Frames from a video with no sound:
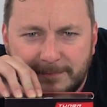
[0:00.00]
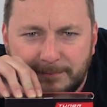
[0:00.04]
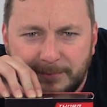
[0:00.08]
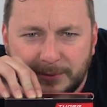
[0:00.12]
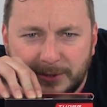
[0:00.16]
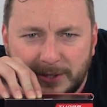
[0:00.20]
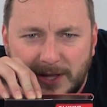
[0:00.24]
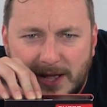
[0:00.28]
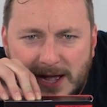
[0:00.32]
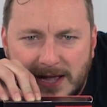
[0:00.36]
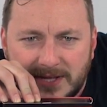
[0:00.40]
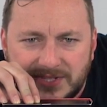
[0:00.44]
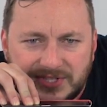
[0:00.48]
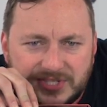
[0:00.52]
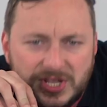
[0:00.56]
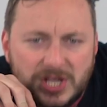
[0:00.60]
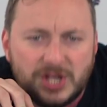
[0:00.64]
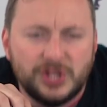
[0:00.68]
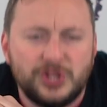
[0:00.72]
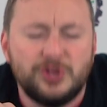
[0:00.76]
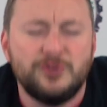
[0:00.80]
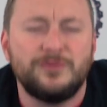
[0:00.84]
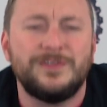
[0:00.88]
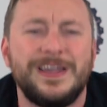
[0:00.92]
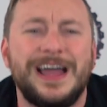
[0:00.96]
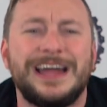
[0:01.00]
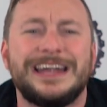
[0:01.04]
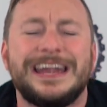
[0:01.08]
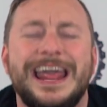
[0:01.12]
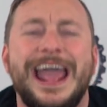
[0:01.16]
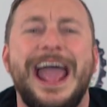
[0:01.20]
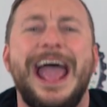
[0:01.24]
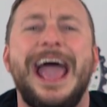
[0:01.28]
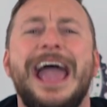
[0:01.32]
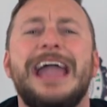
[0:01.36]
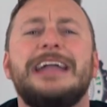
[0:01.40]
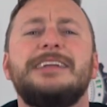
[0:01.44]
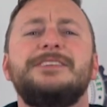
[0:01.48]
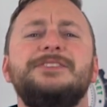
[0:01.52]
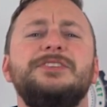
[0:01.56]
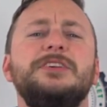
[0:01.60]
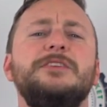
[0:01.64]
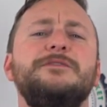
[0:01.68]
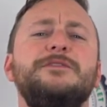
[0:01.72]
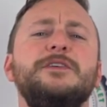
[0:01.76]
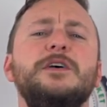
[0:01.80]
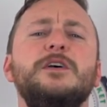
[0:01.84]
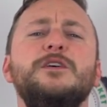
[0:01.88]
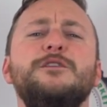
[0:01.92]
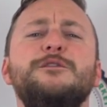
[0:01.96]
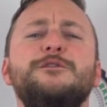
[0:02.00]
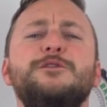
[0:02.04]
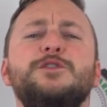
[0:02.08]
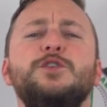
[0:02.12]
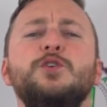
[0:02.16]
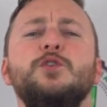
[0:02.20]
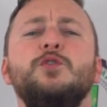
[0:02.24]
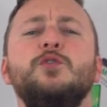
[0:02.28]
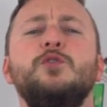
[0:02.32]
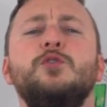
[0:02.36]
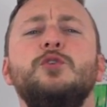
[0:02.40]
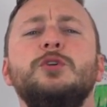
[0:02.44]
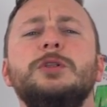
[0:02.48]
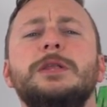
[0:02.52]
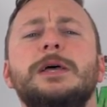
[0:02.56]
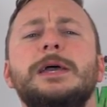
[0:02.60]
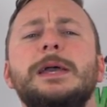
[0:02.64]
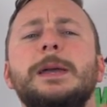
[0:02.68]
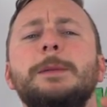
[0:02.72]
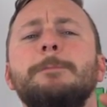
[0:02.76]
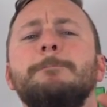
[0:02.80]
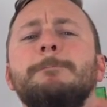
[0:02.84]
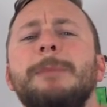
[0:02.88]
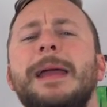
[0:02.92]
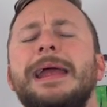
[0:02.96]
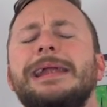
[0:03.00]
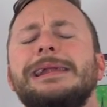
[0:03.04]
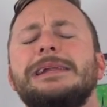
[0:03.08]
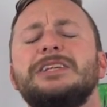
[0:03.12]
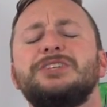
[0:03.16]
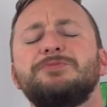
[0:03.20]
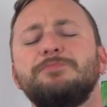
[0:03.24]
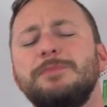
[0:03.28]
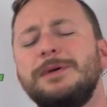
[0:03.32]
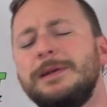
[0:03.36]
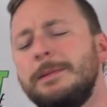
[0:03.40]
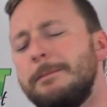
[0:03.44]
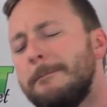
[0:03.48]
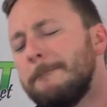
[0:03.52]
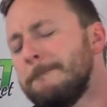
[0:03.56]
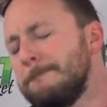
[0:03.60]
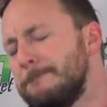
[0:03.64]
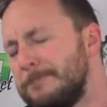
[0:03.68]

Plus, you've got active fuel management.